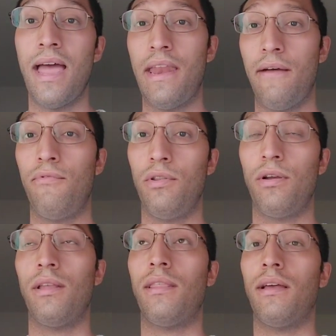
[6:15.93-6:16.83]
And now if we
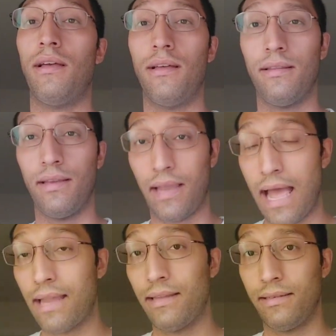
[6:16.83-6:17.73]
look at the
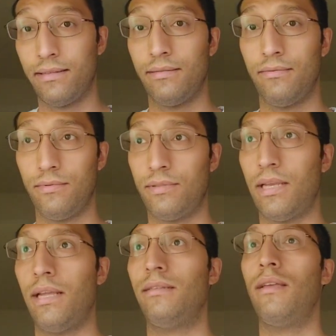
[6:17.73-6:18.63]
Catholic
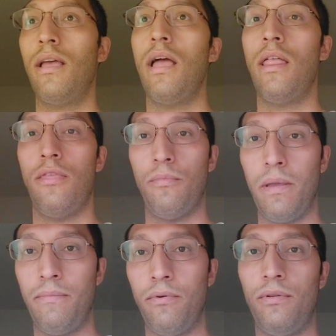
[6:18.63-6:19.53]
saints, they're
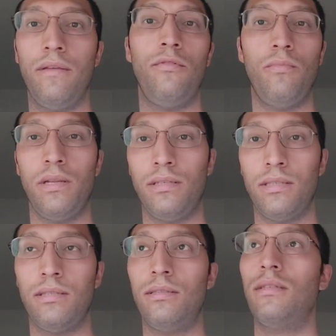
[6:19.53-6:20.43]
people, live human
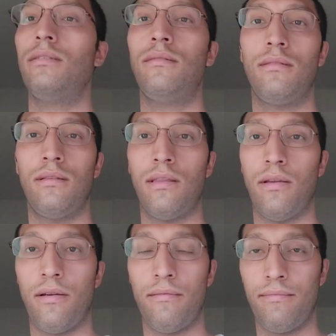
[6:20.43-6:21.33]
existences,
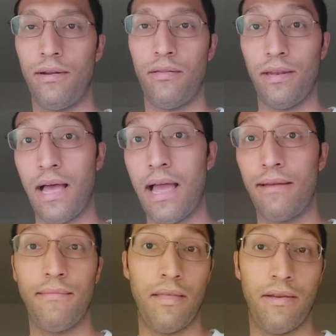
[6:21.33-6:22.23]
they
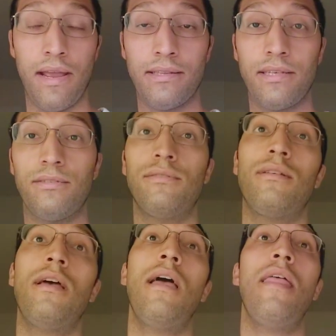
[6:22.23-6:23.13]
died, now they're ancestors,
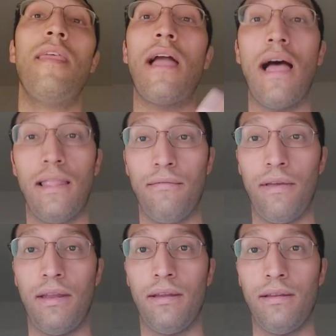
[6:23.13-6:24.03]
they got
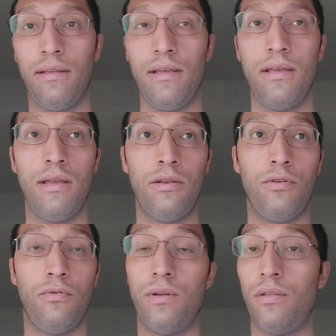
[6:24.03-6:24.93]
elevated
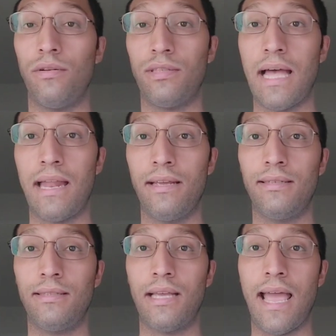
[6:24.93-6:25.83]
to another
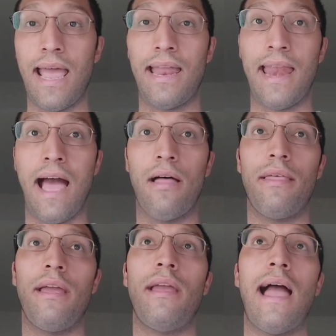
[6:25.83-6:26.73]
status, and now
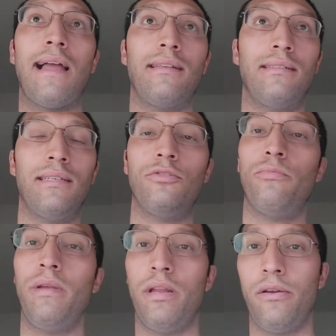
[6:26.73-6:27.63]
they act as
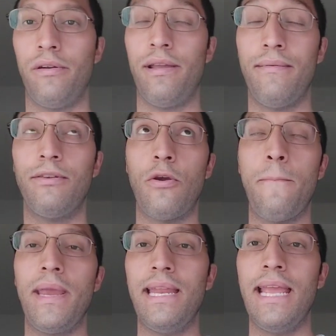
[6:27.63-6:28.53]

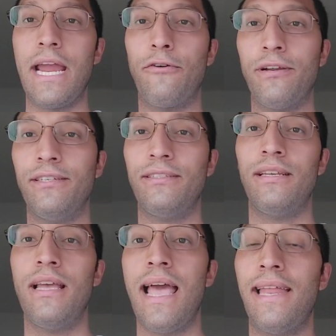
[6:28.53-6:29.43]
intermediaries
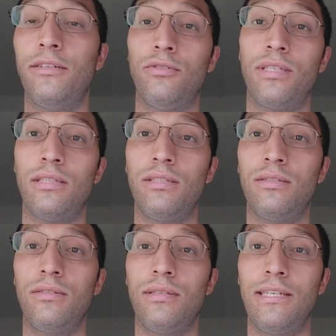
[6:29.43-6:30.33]
and
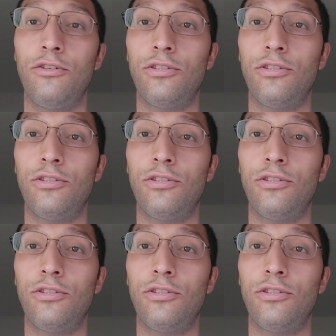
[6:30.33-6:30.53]
intercessors